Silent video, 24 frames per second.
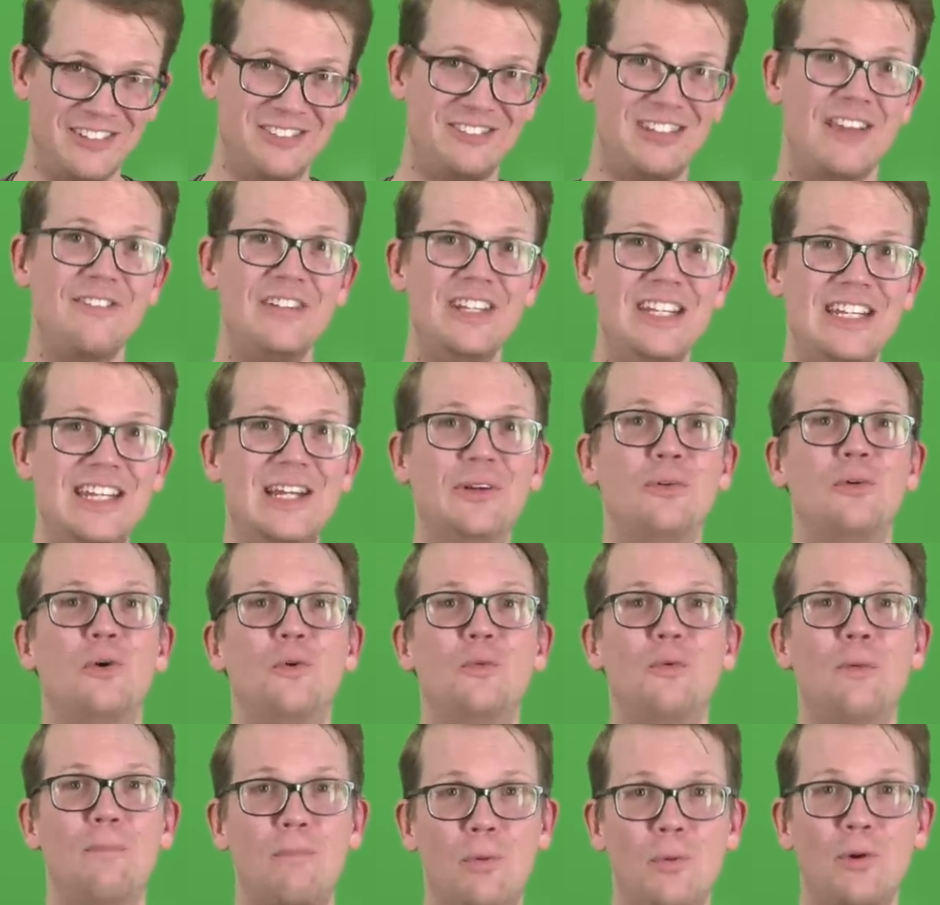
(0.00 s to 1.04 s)
the
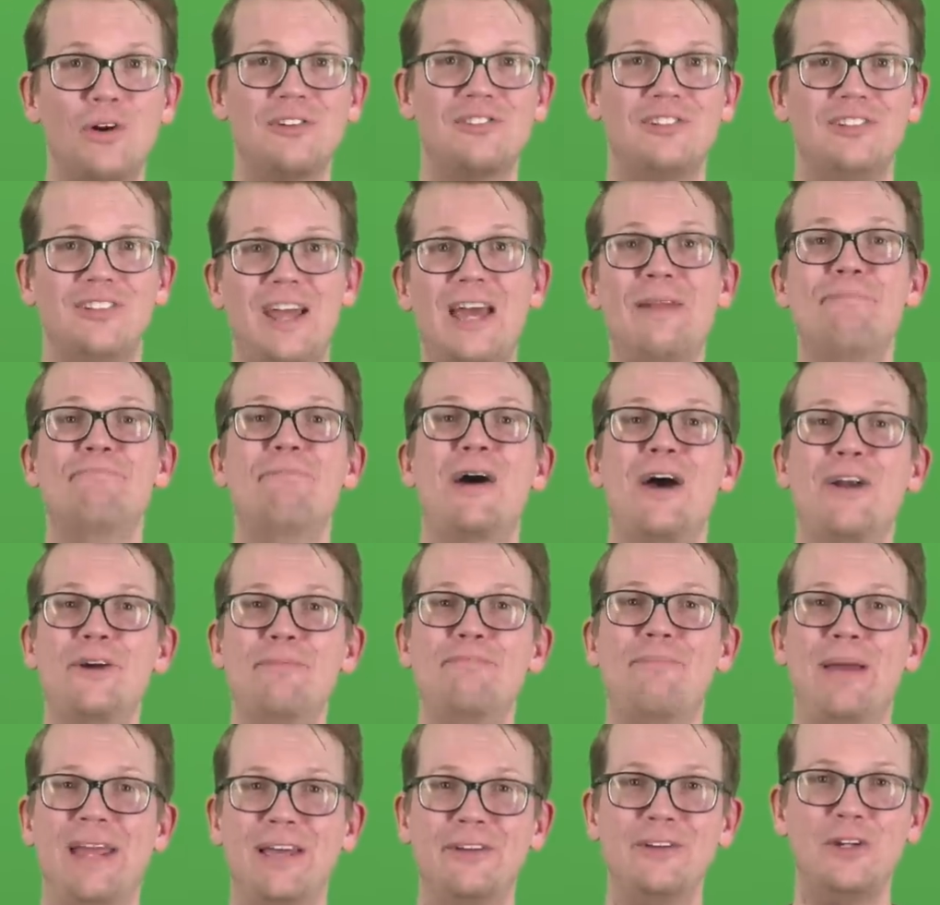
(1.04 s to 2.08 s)
70-year-old reports led
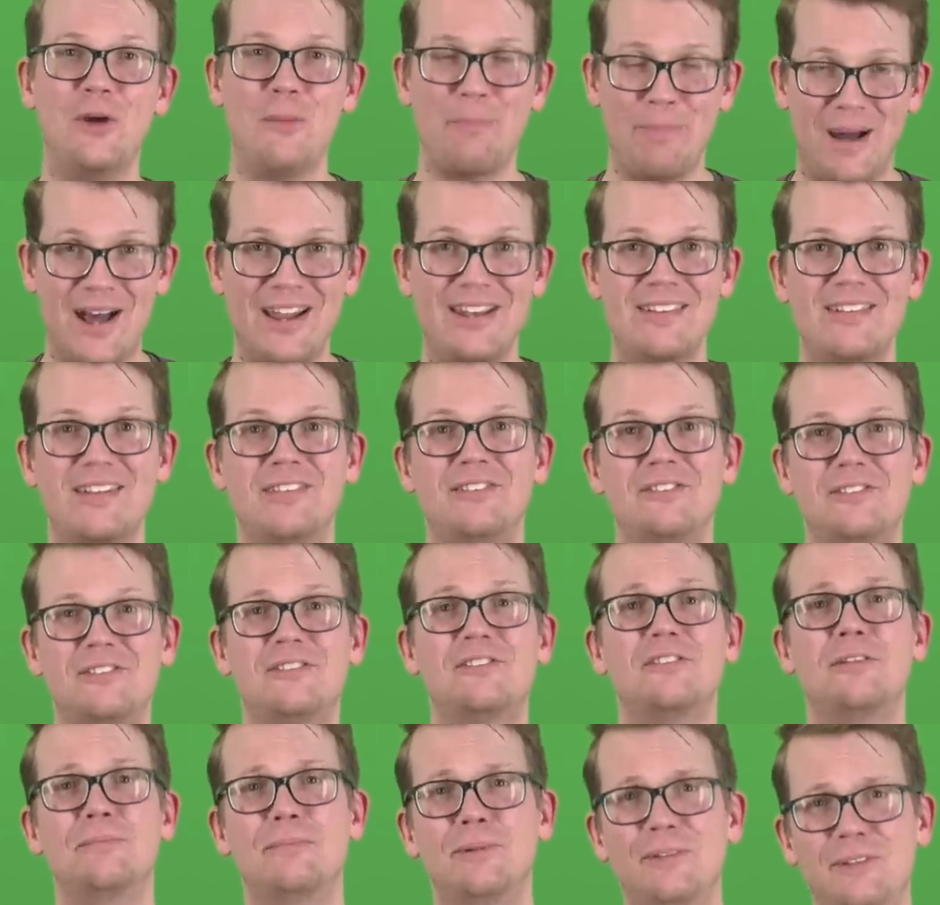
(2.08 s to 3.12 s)
modern
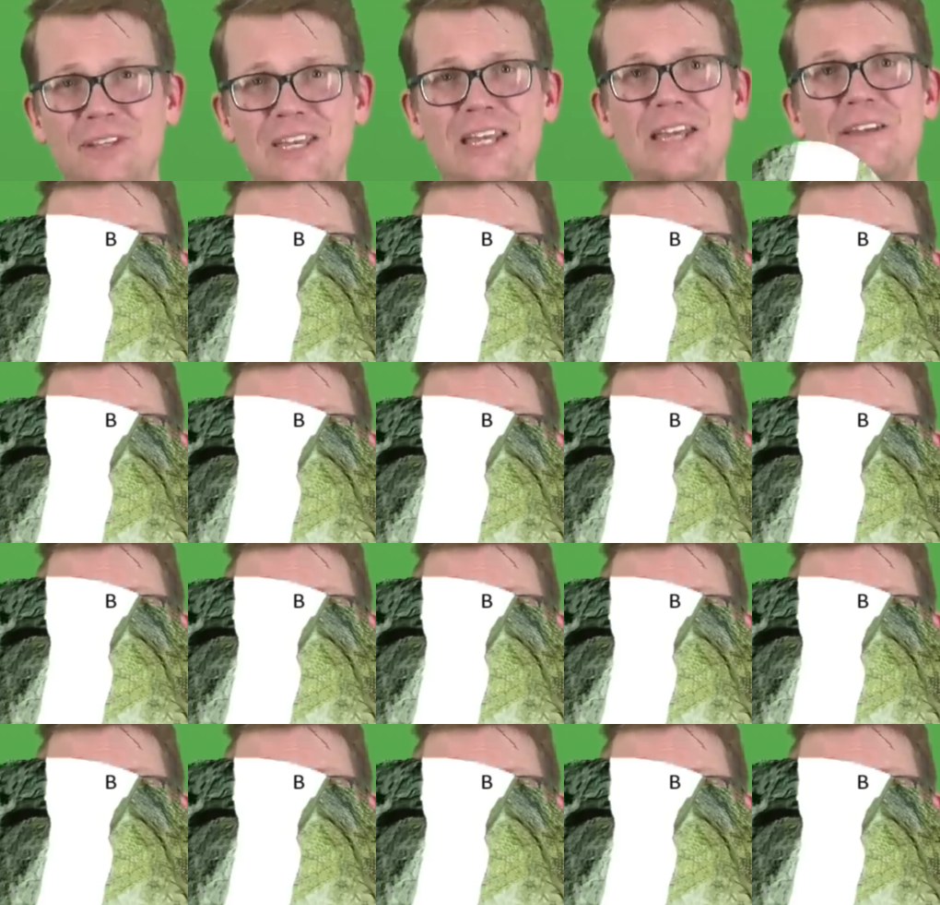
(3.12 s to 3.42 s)
paleobotanists to believe.